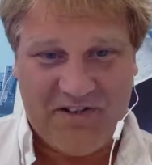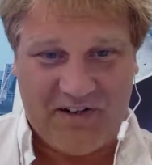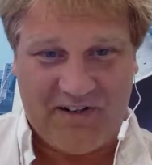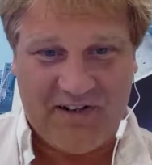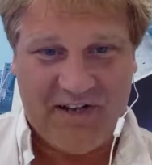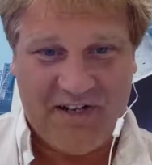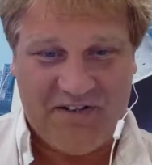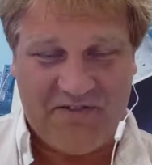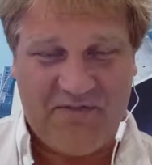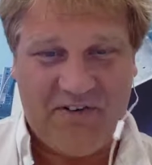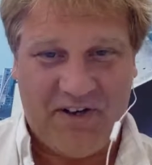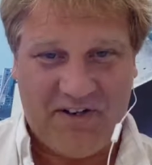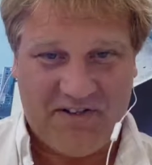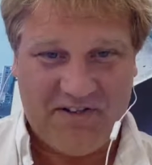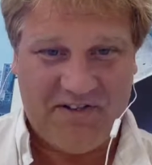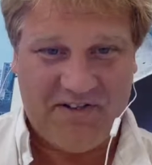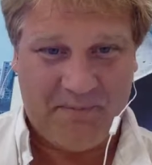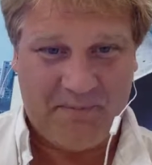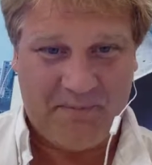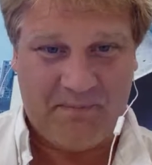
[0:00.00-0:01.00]
classifying
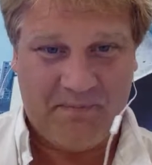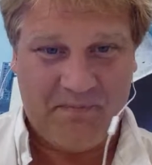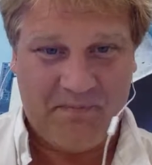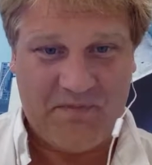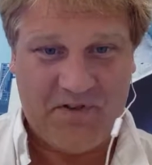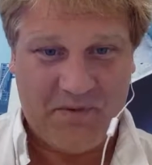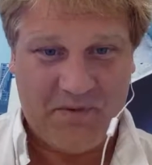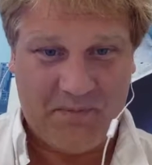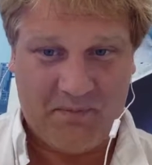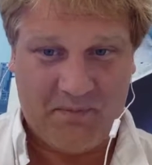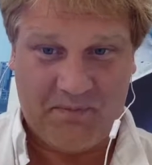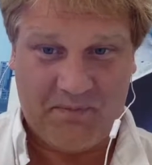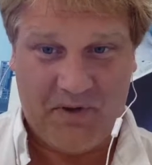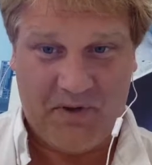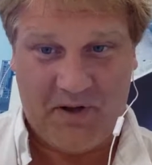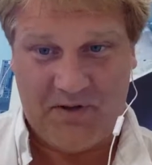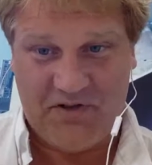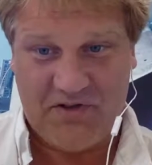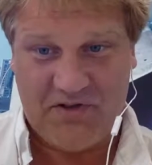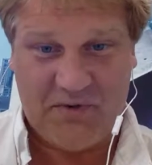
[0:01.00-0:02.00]
some
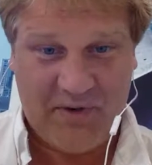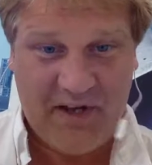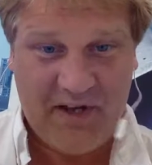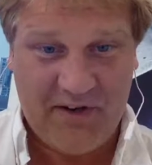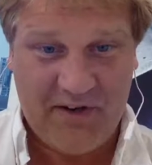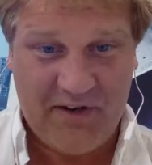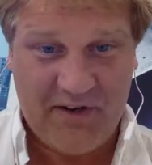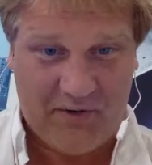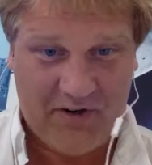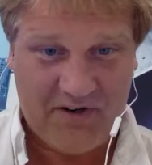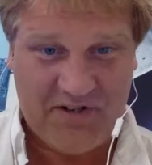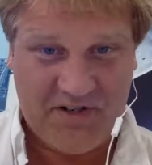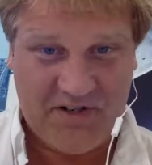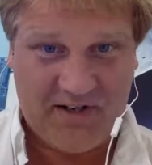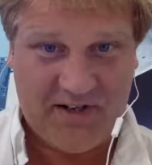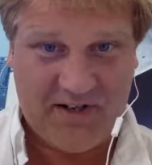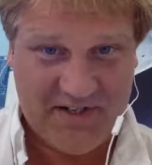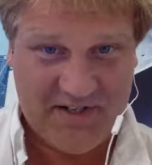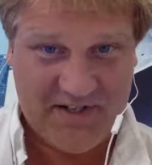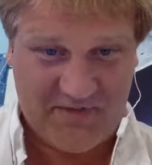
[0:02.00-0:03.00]
terrain for us and
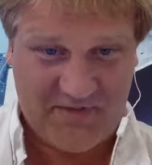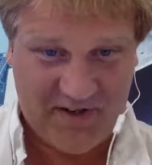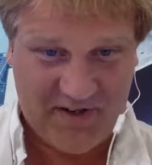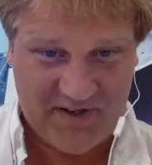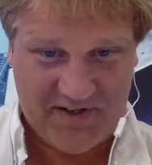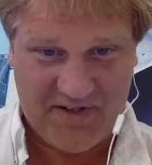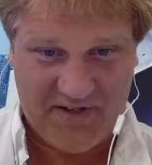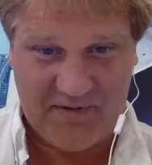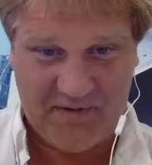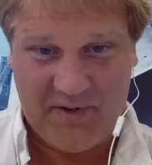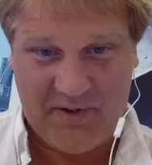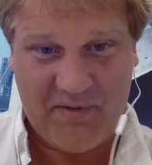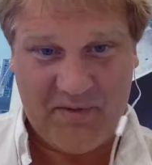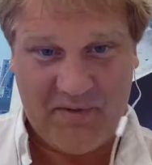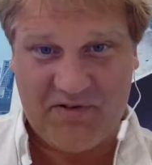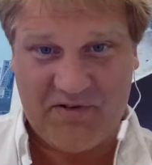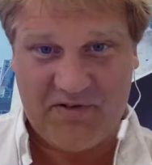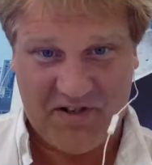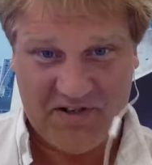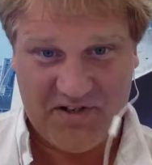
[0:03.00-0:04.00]
classifying some
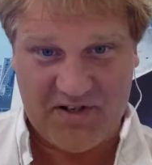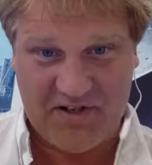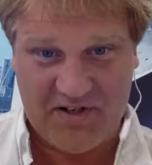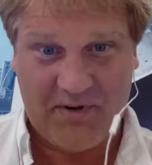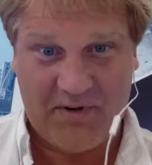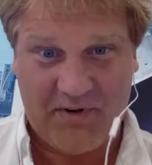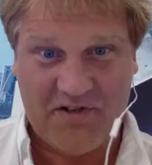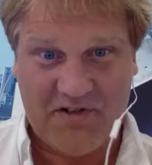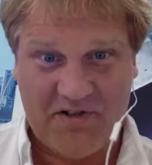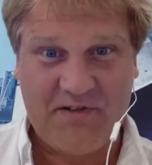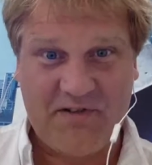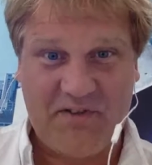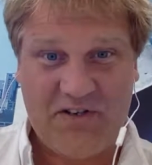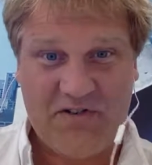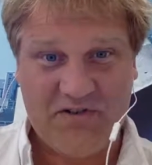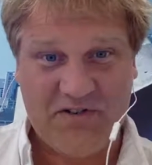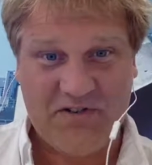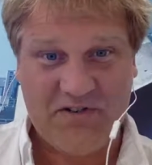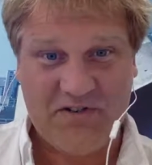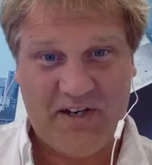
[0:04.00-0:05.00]
imagery to see where there's
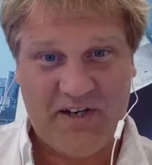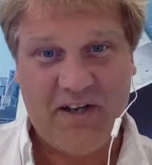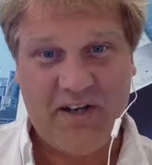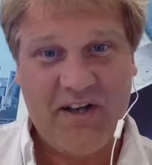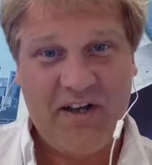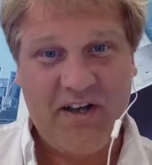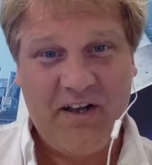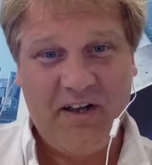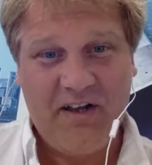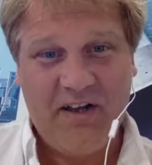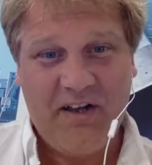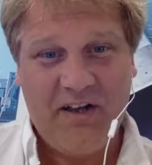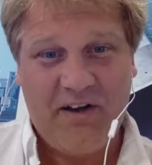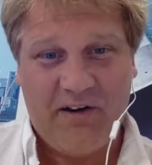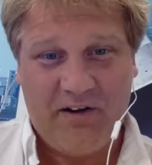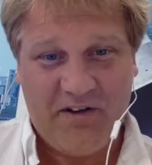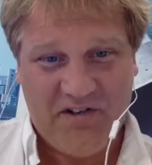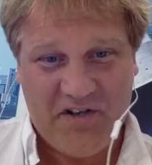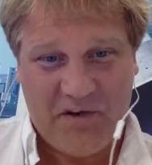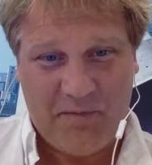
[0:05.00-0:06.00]
features in it.
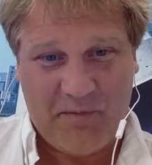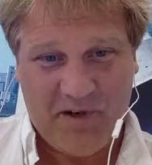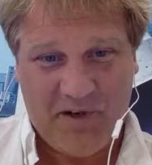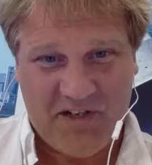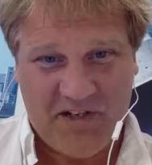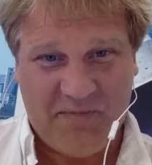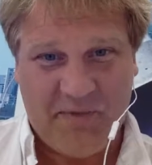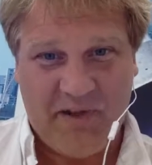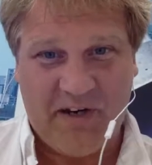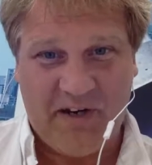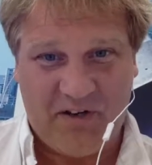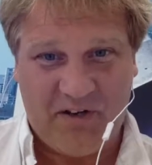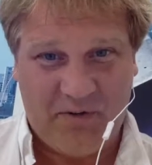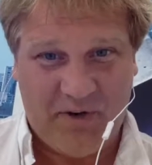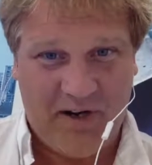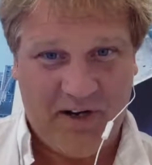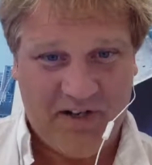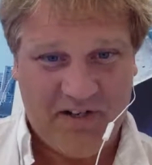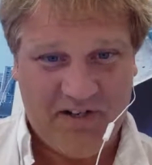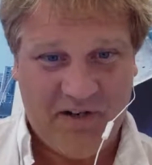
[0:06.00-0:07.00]
You're also participating in
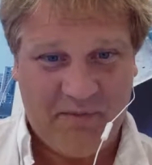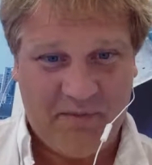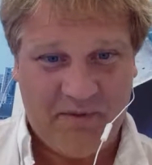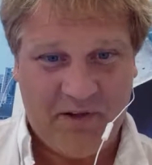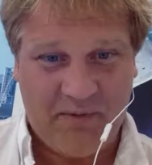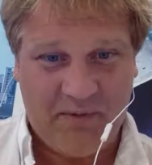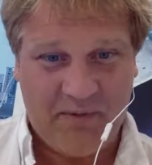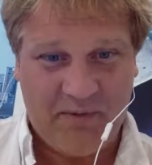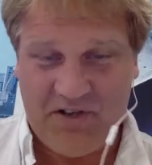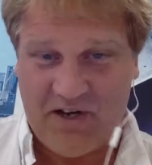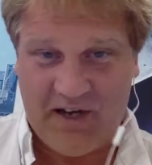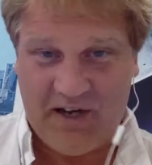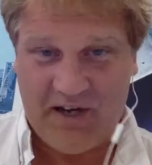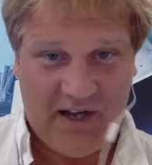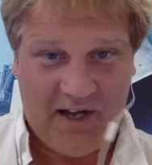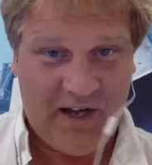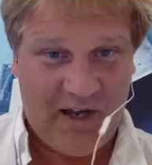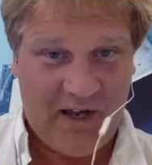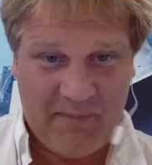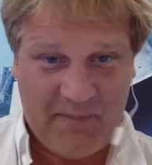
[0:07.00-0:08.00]
creating something which
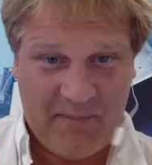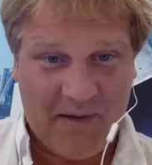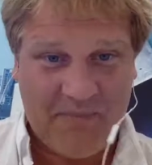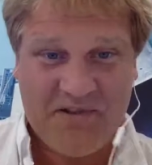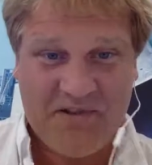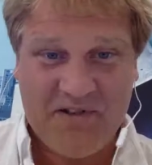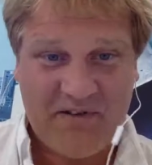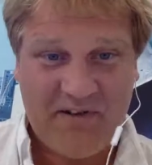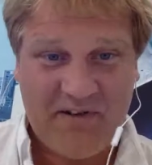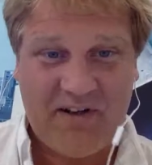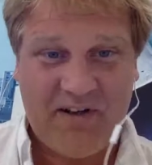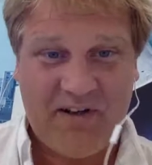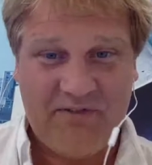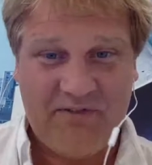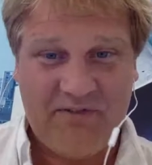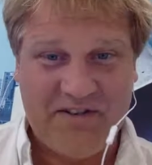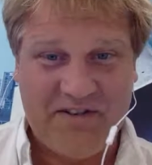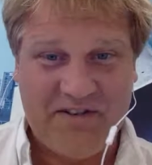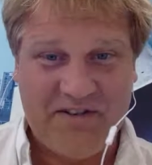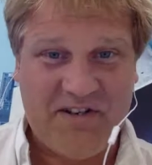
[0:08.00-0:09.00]
I'm absolutely
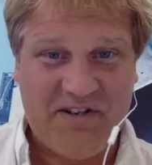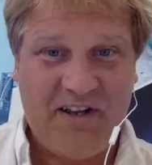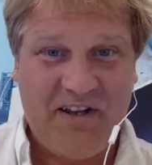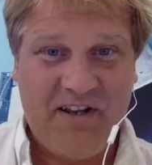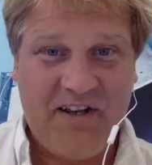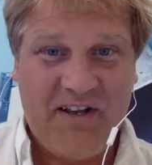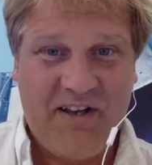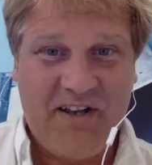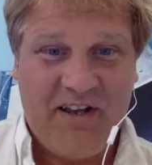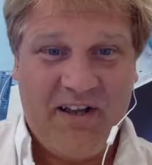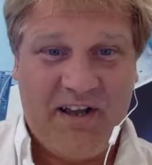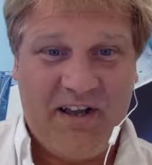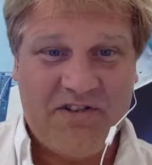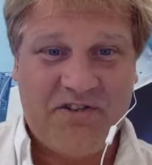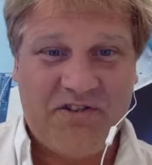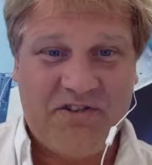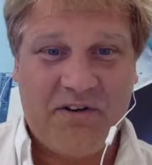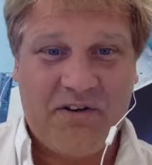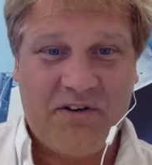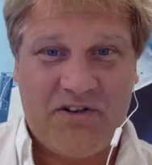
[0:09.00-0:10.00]
convinced is
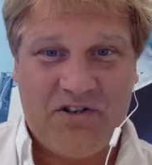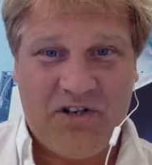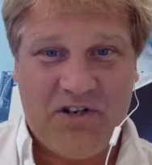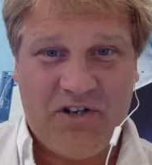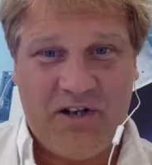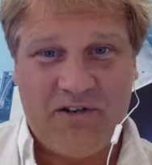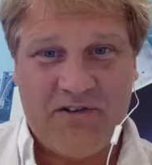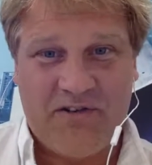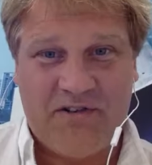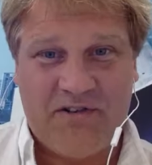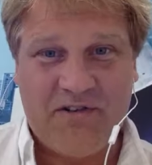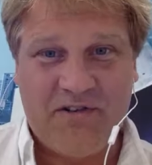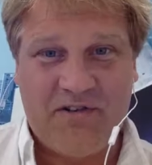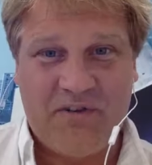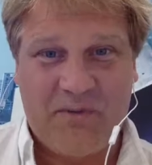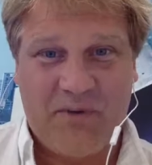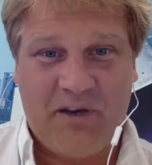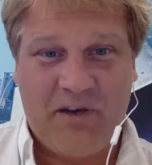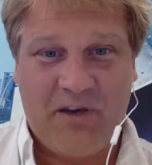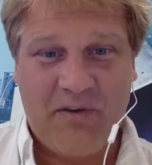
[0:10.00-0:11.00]
going to change the
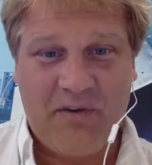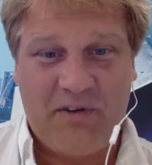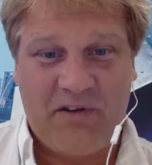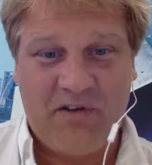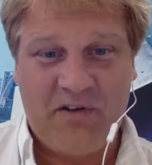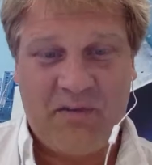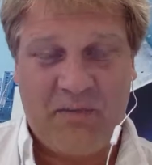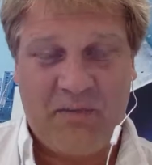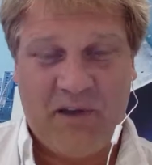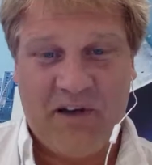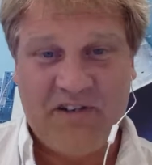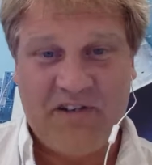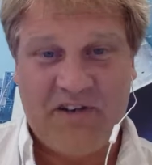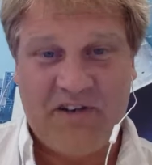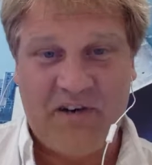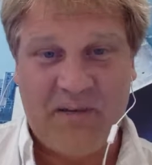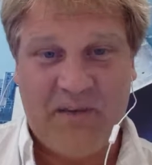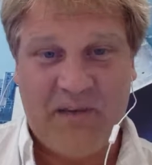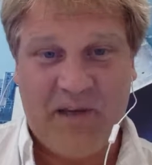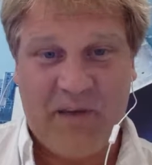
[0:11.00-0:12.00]
way we do
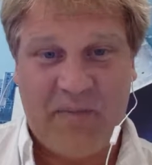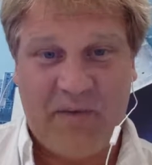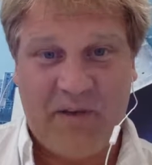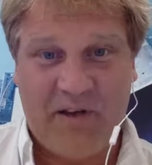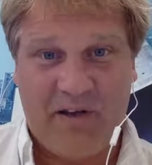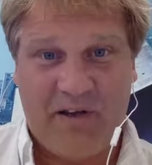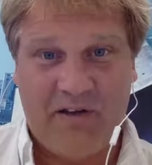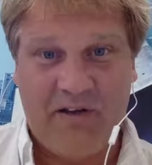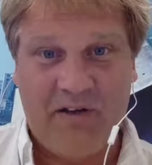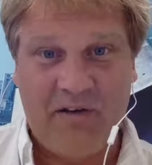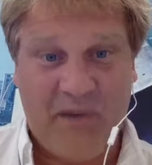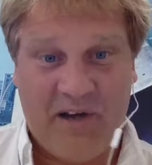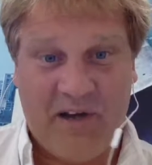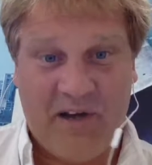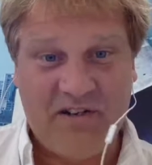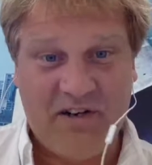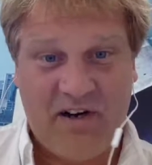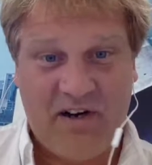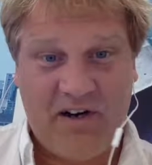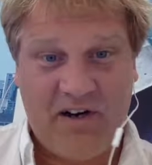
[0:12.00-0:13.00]
humanitarian mapping and
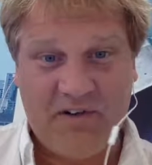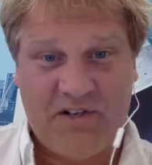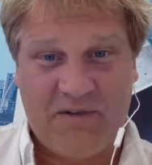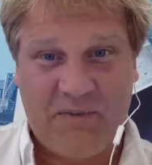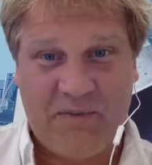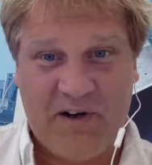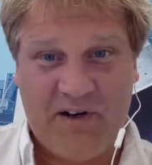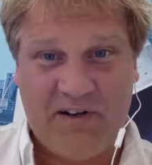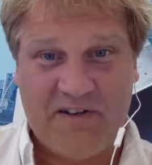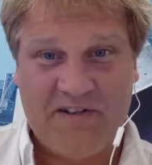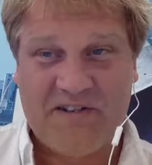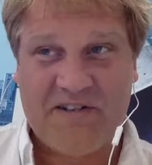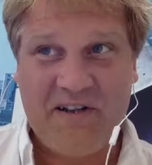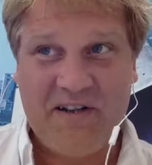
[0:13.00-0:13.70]
humanitarian response.